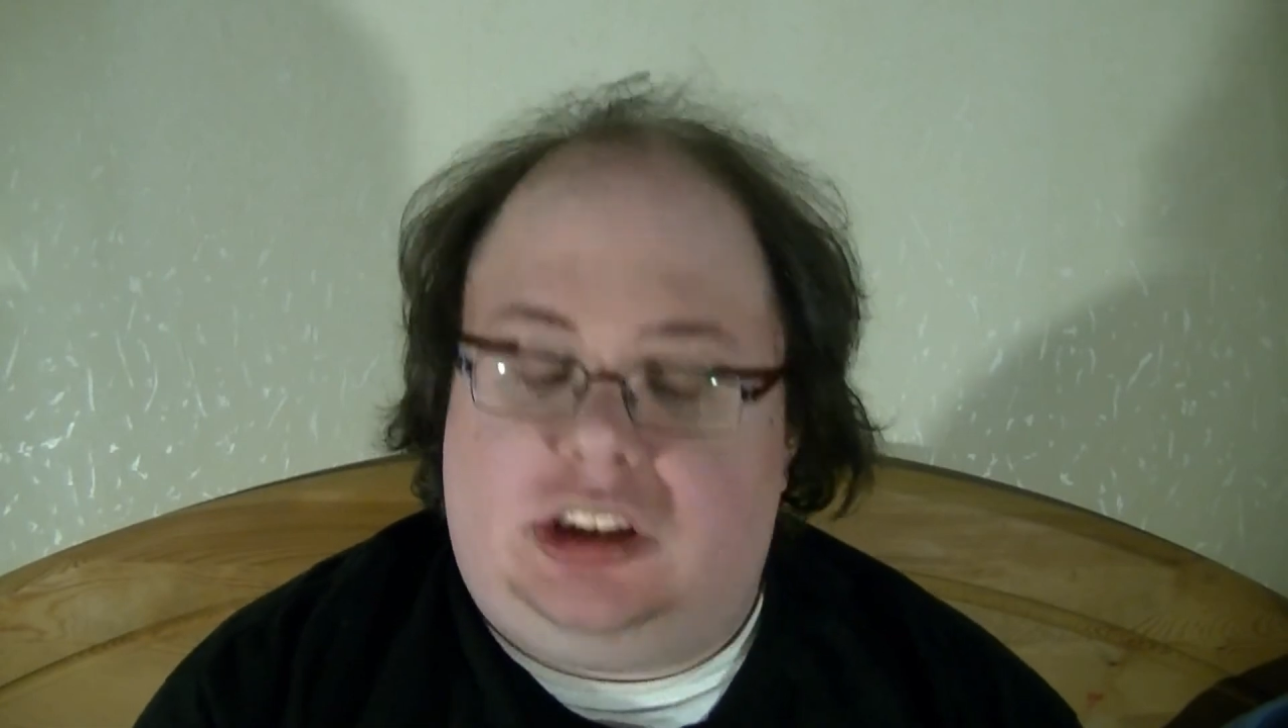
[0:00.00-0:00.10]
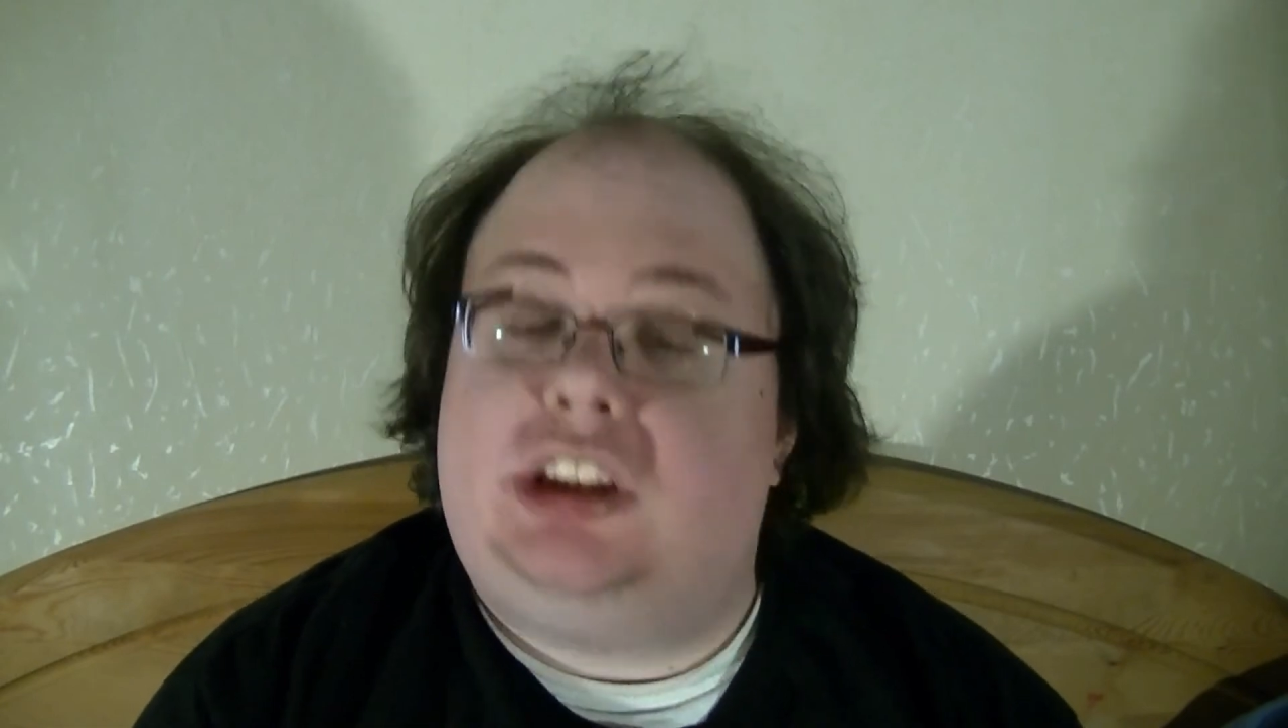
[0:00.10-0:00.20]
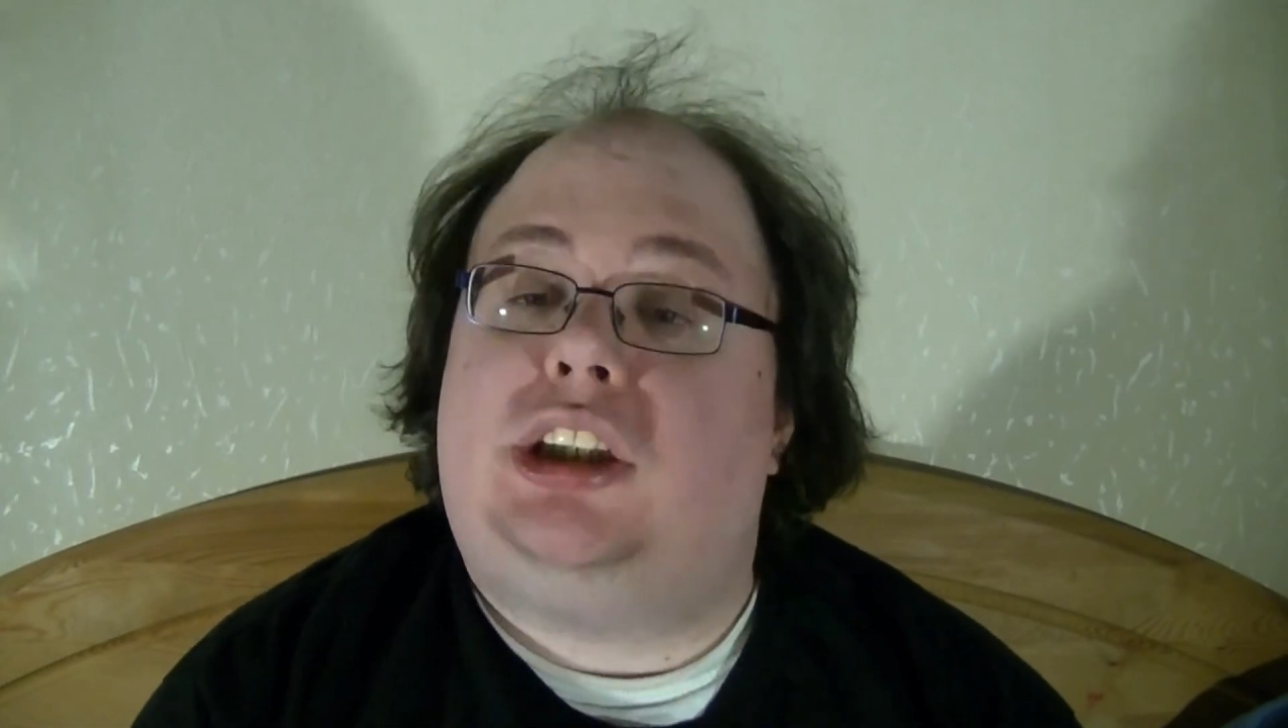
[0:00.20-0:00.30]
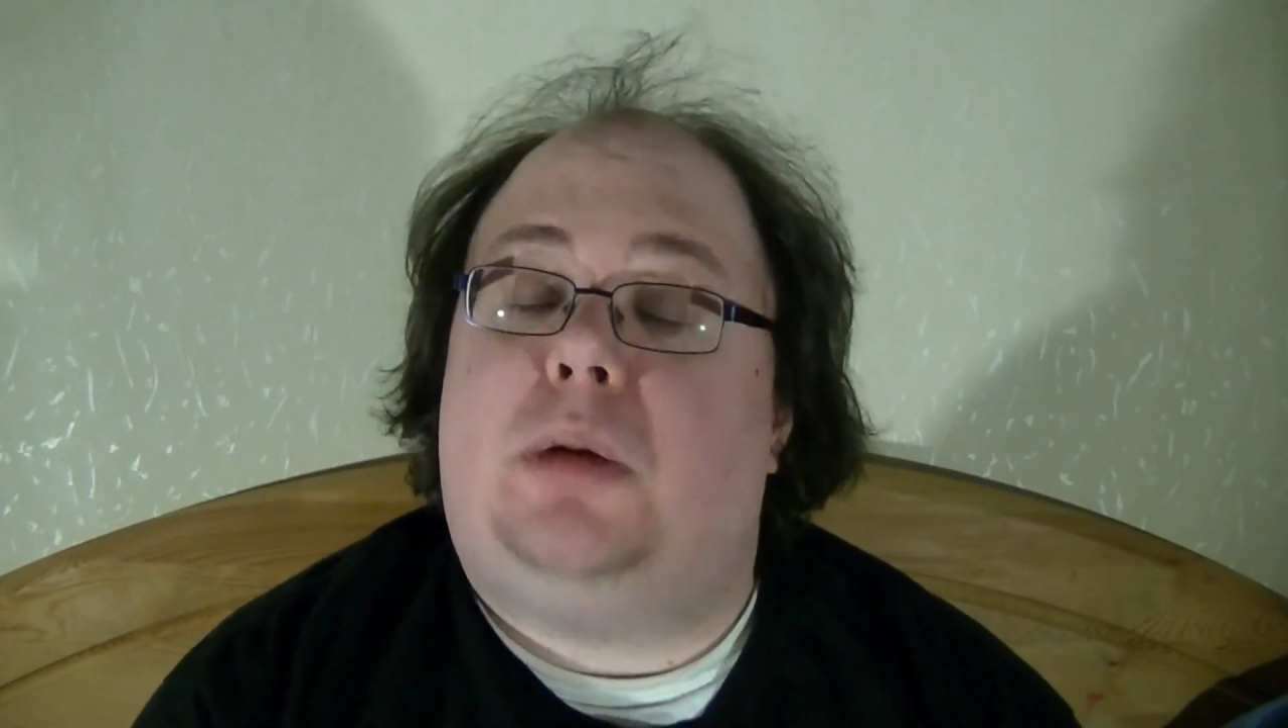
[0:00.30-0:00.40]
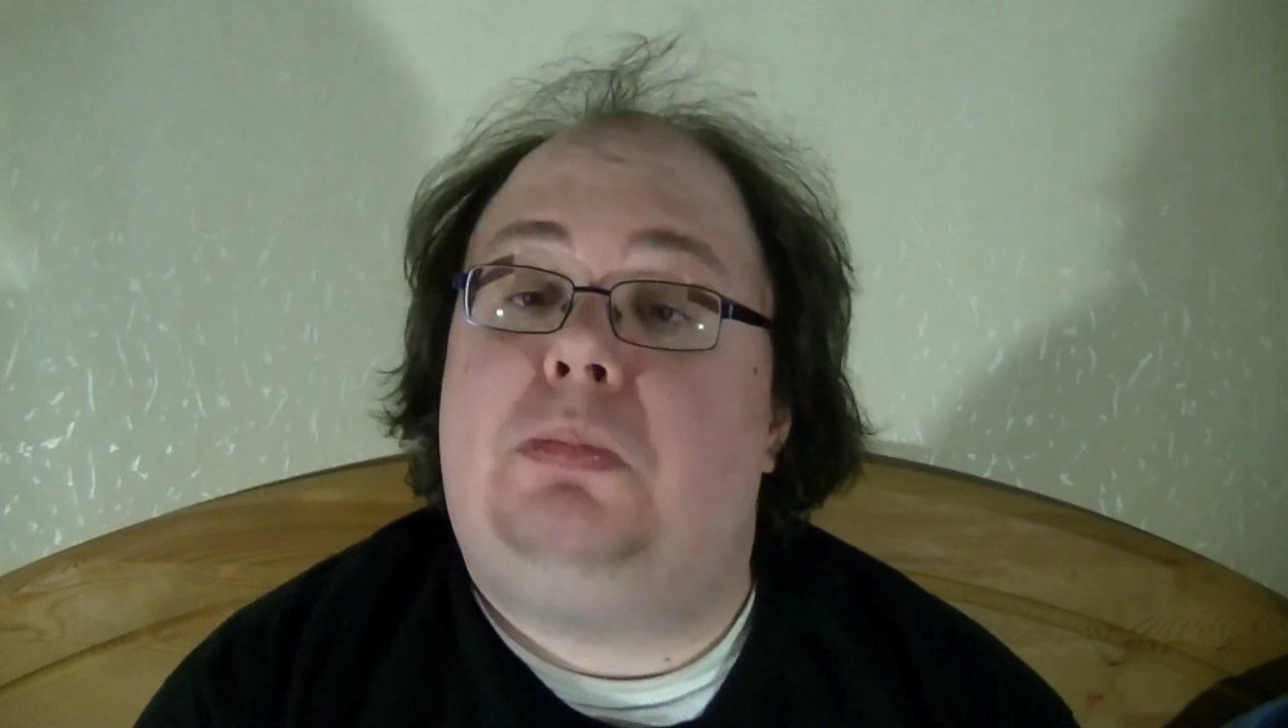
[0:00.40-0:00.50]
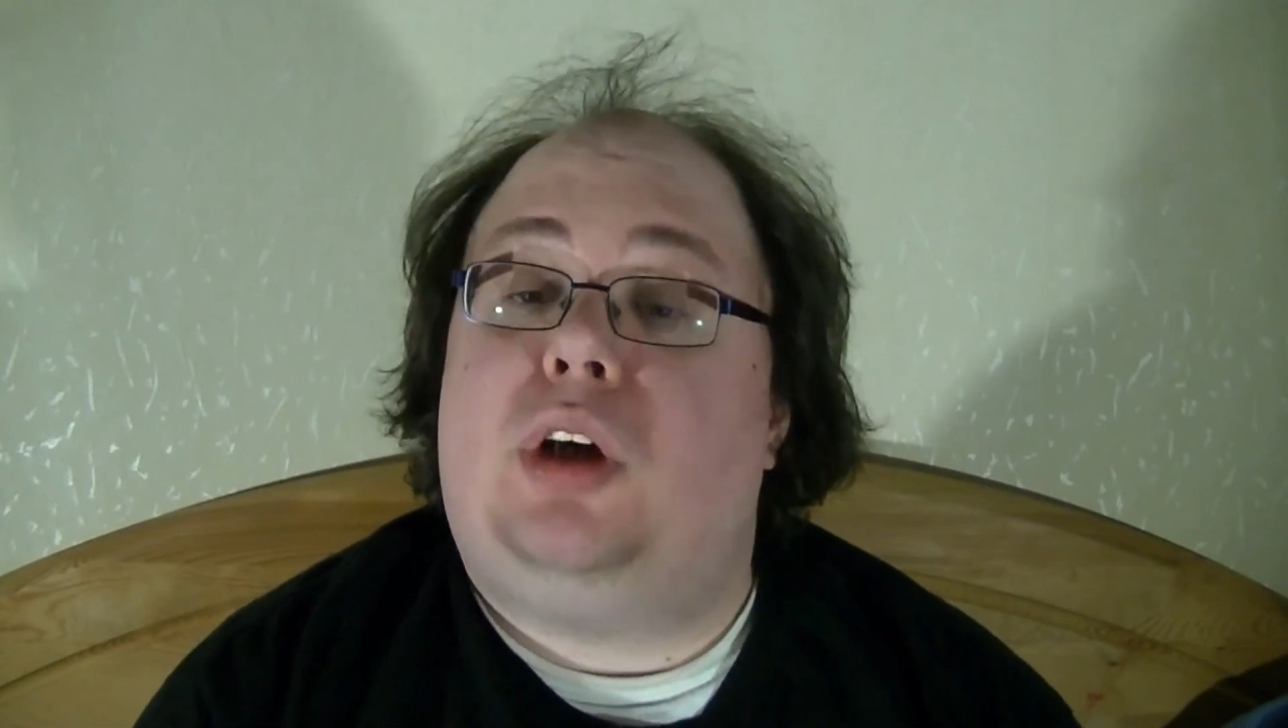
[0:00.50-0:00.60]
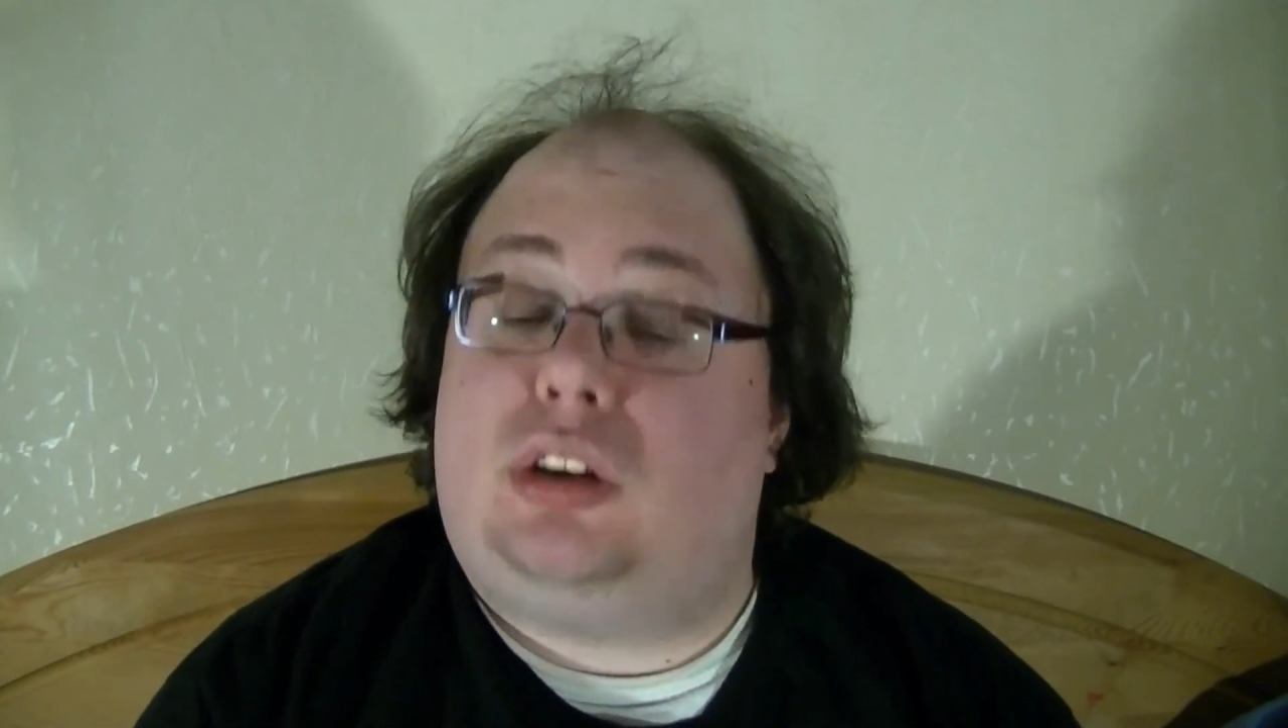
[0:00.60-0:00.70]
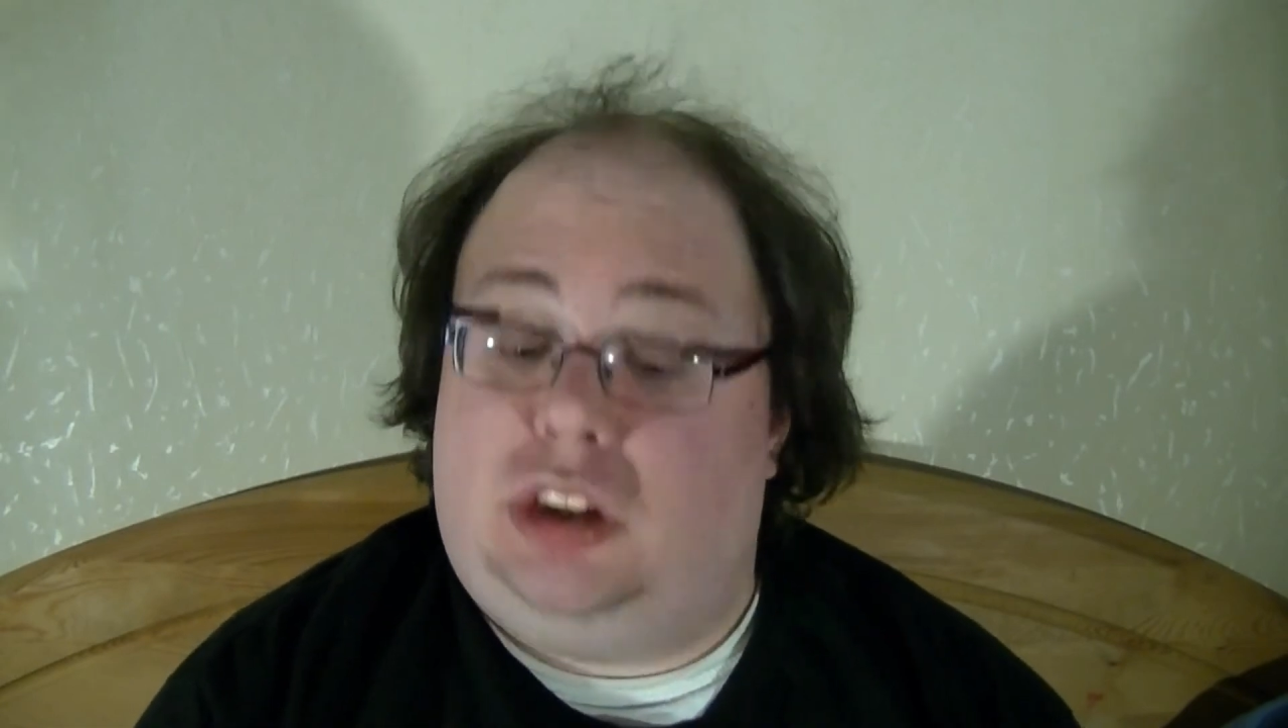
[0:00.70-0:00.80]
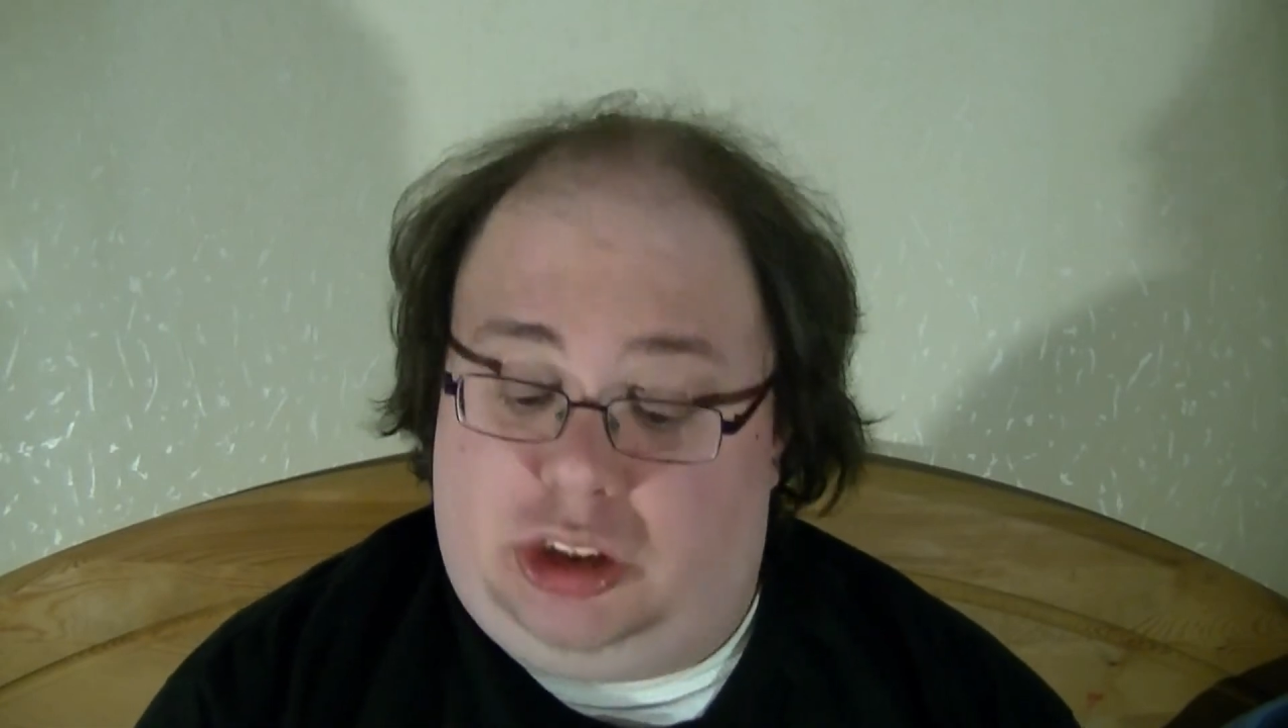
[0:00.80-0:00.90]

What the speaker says: to stop Dr.